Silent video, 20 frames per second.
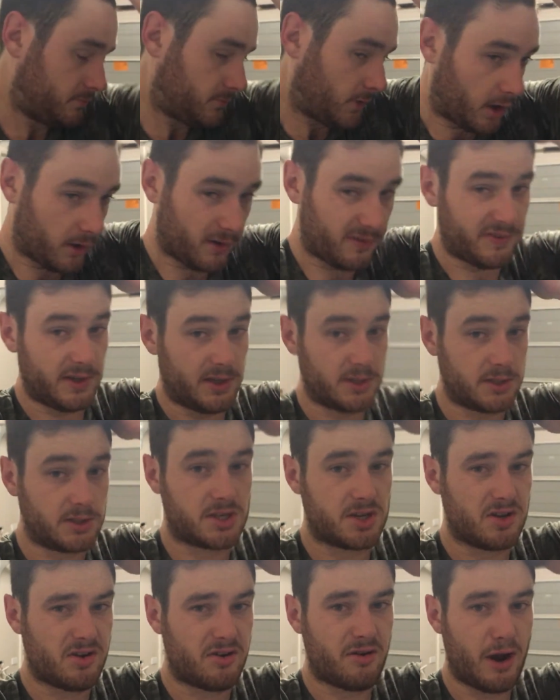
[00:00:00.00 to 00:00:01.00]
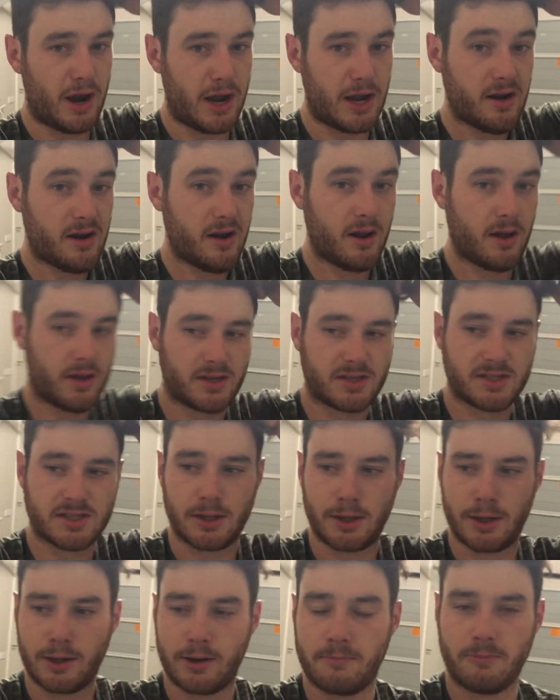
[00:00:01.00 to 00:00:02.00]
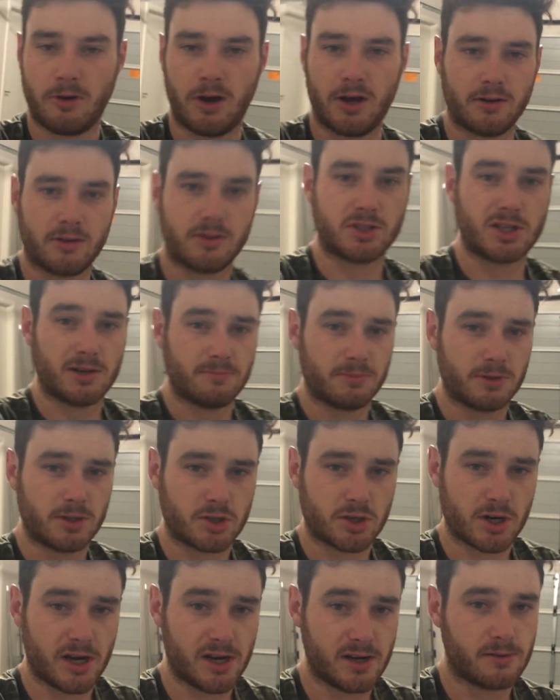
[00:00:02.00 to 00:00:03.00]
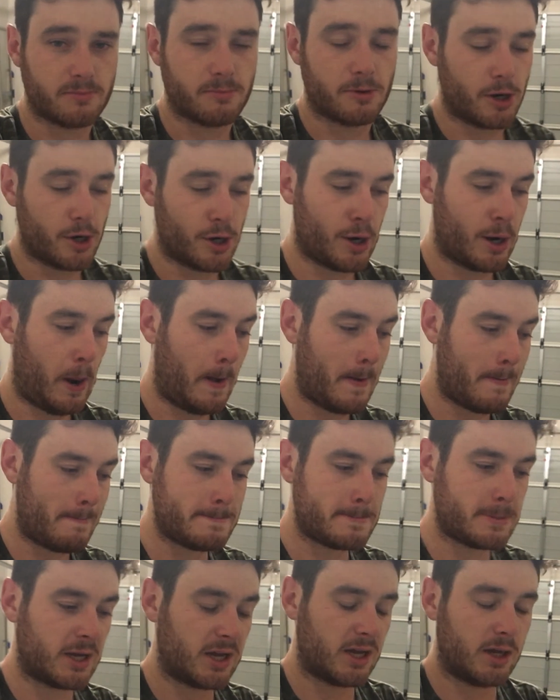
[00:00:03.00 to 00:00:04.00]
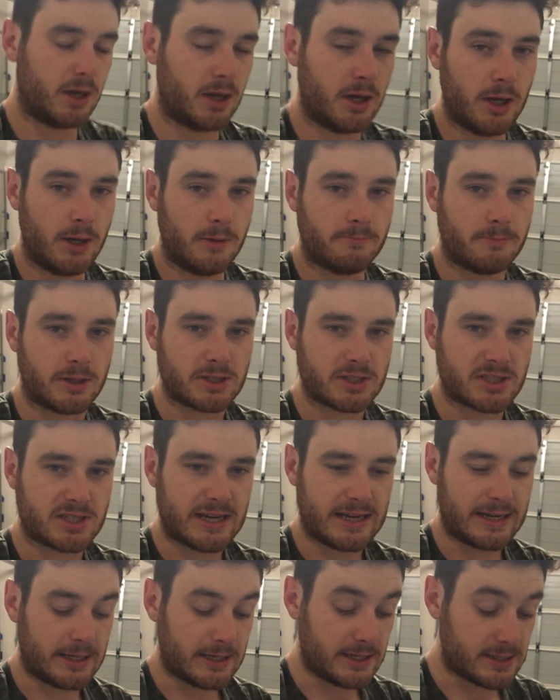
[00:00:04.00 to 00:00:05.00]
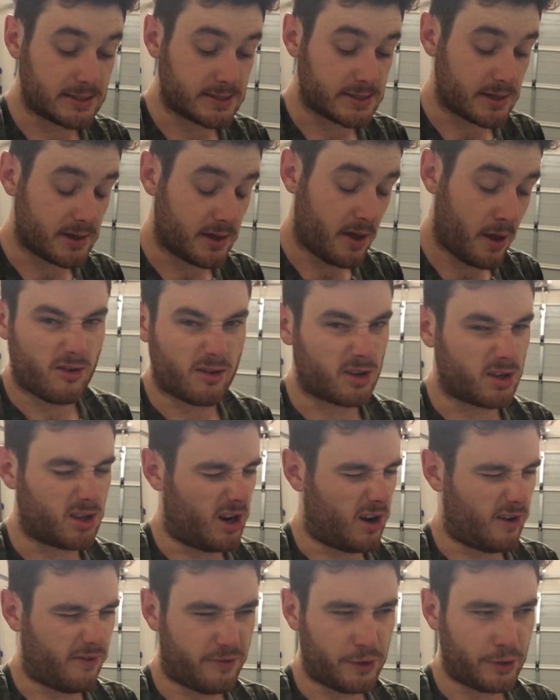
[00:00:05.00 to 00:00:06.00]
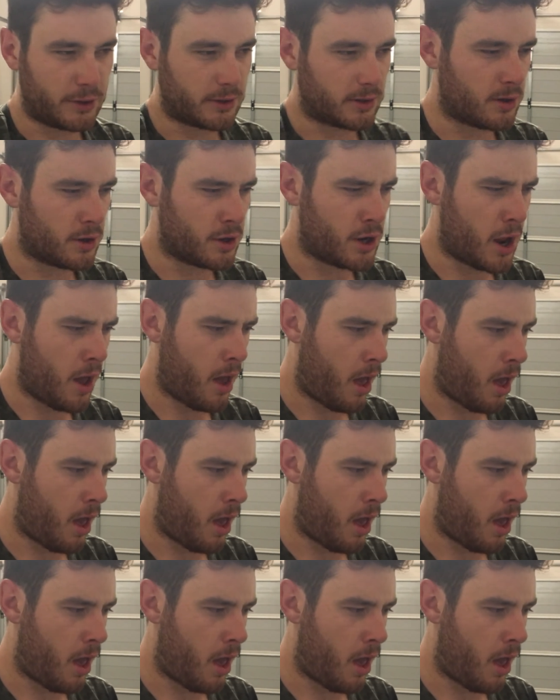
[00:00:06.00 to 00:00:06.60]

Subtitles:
Not feeling too great, so I might not jump on the trainer tomorrow. Might just take it easy. Really not feeling good.